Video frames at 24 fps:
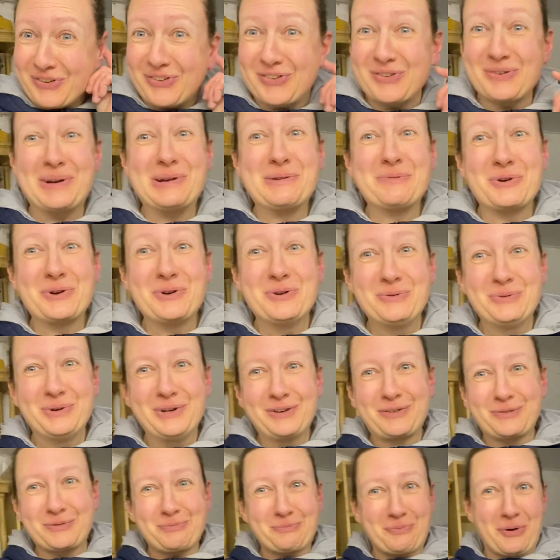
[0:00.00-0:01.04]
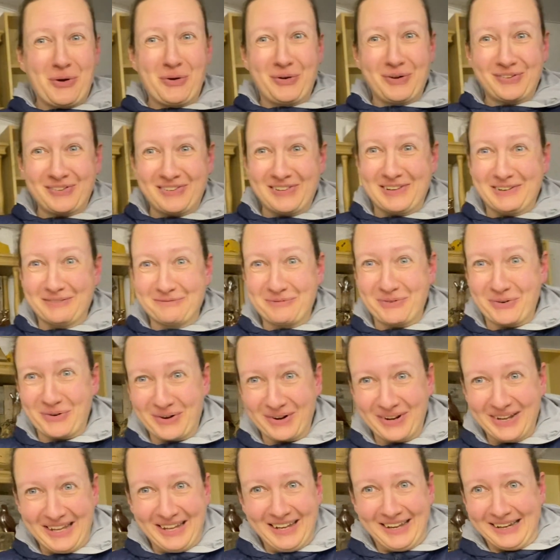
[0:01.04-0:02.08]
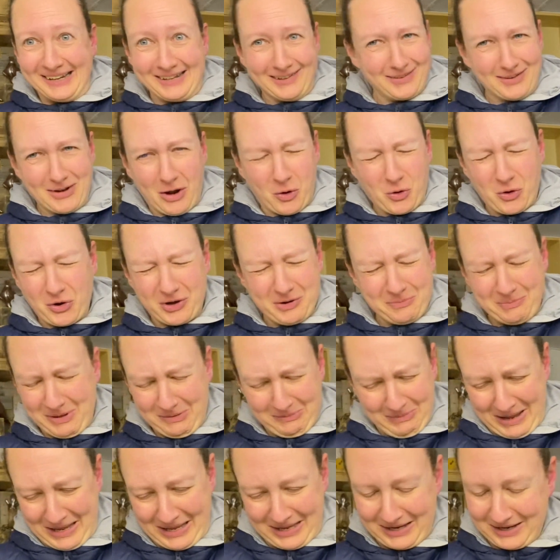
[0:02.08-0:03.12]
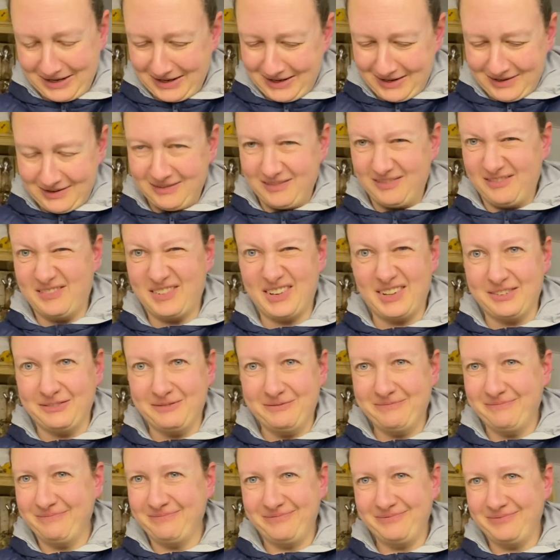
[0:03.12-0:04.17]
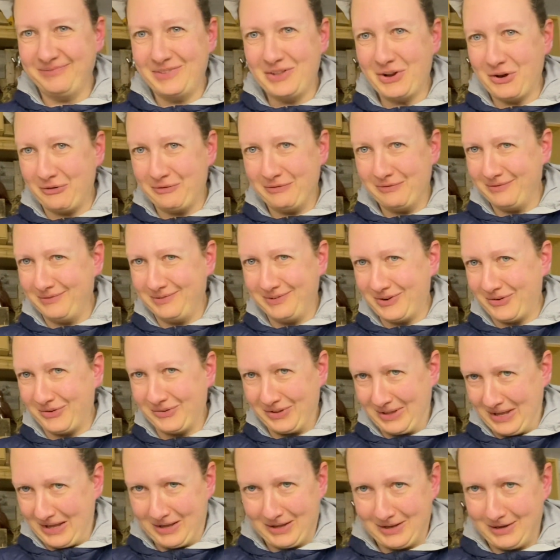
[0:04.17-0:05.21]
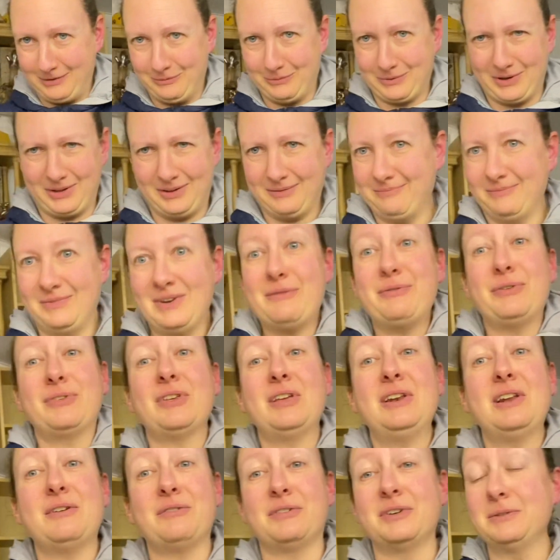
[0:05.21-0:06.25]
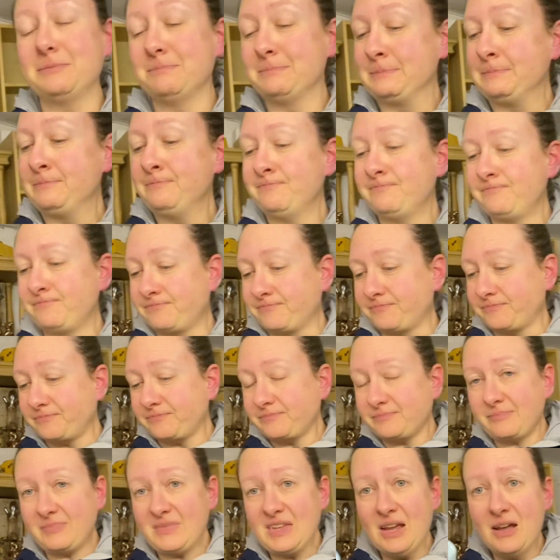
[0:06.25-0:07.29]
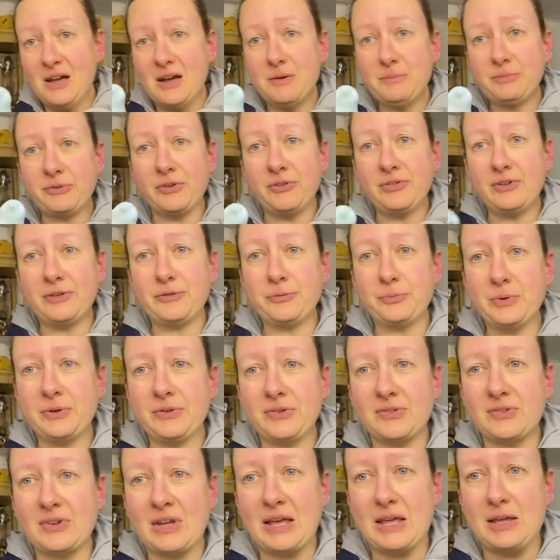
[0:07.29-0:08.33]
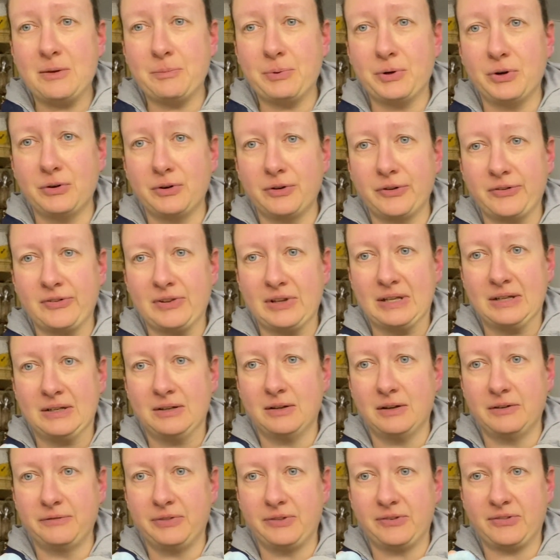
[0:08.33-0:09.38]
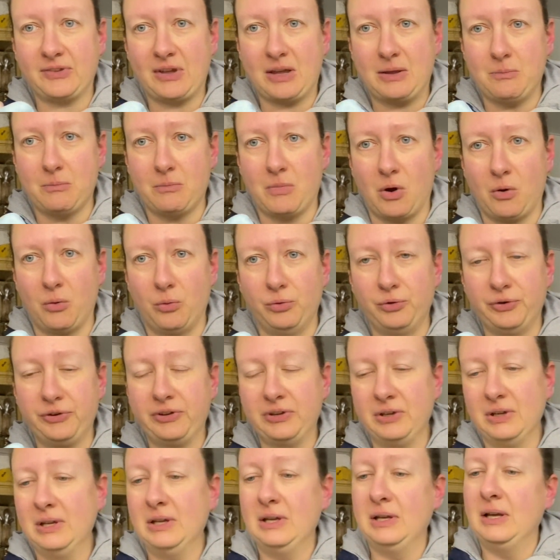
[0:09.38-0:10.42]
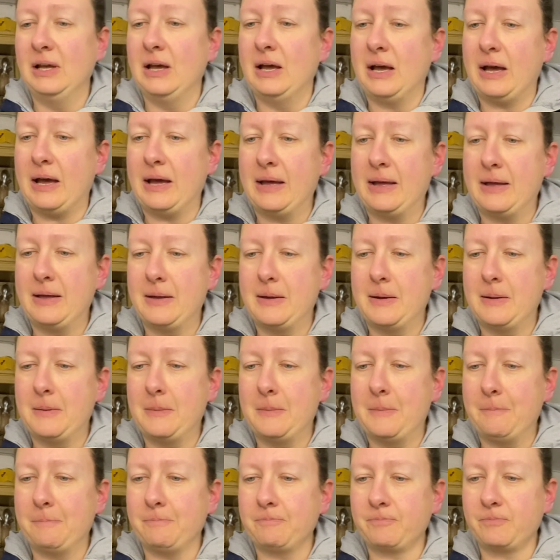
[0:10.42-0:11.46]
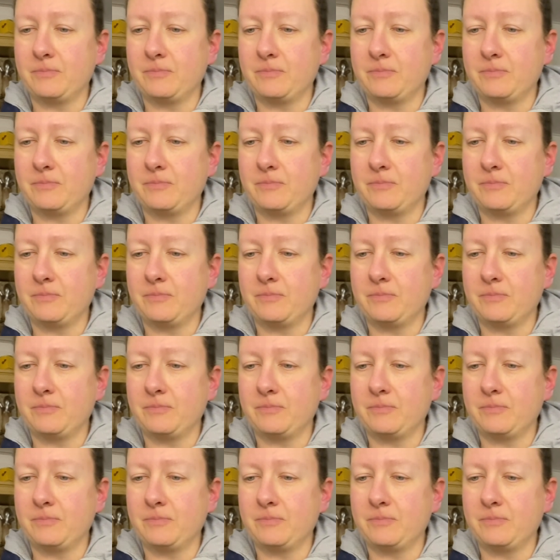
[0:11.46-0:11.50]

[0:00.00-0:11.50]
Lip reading: to anyone who works with porcelain, but it's not going to be me. Well, not yet anyway. Never say never. So this was a porcelain of the same mould. I